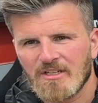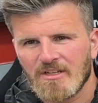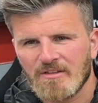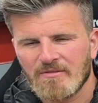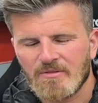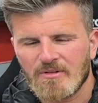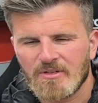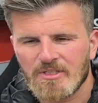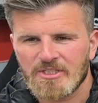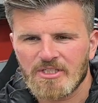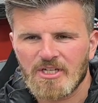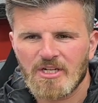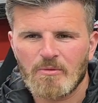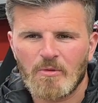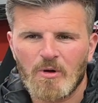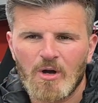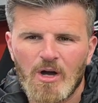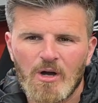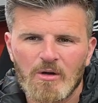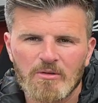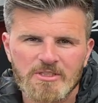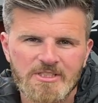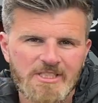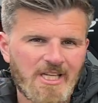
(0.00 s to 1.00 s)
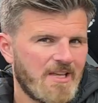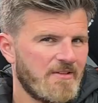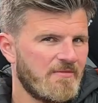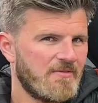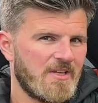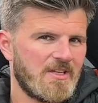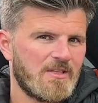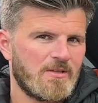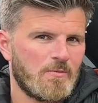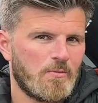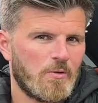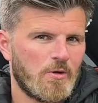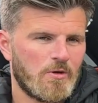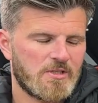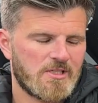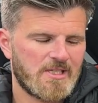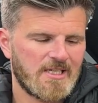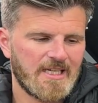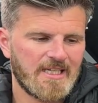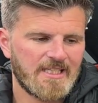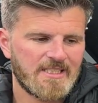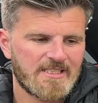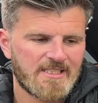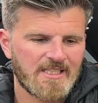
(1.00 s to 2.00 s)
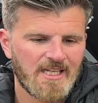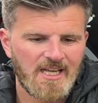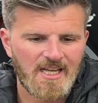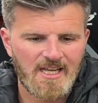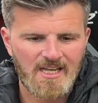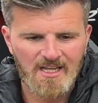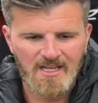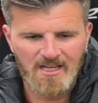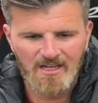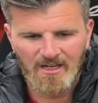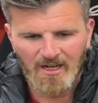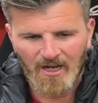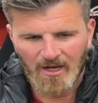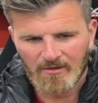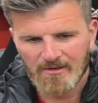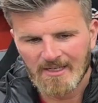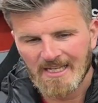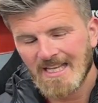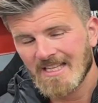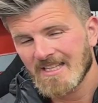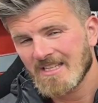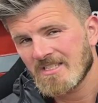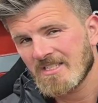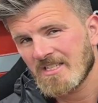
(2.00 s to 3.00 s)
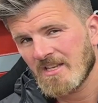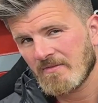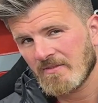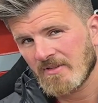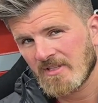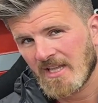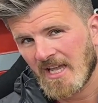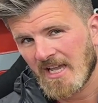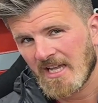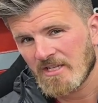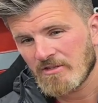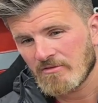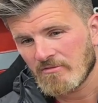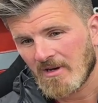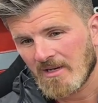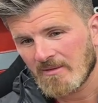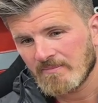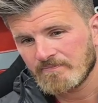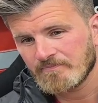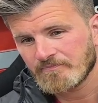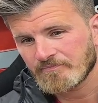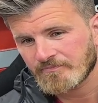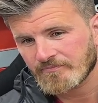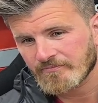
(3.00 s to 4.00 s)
I thought, you know what, I'll save it in the watch list, I'll let the 7 days run,